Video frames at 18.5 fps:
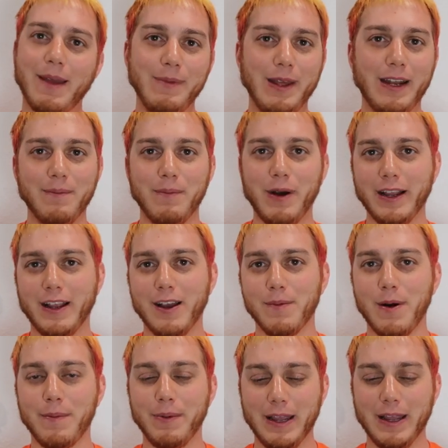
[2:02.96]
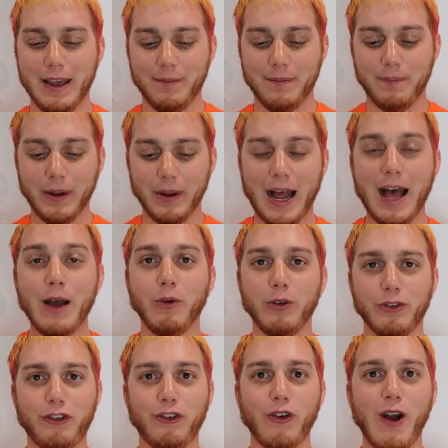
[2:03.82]
I mean, it might come up again, but I
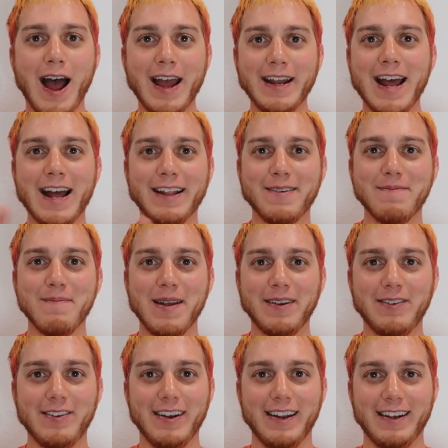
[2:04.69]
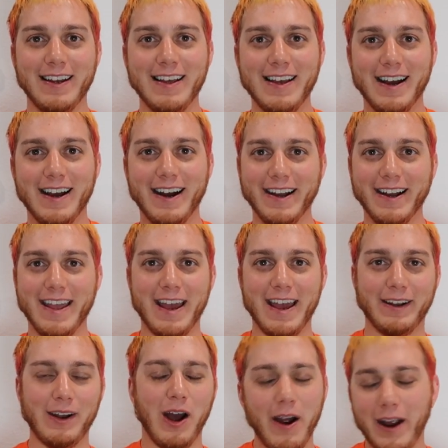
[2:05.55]
will try not to mention it
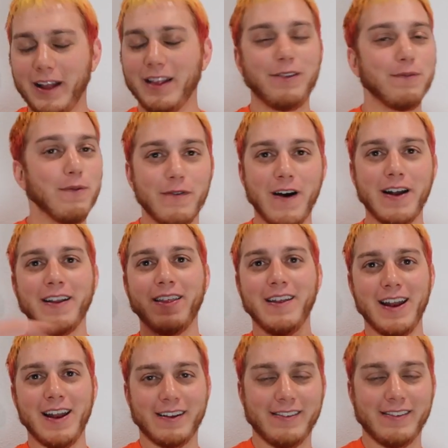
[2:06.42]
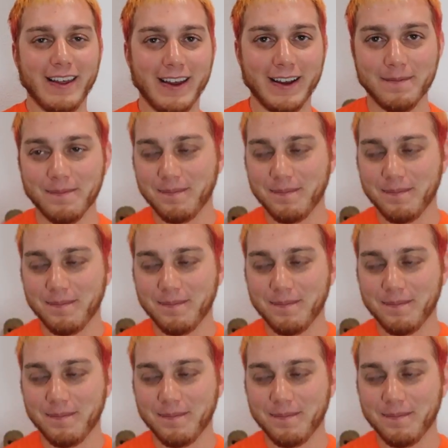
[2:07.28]
again. All right, let's move on to the next thing.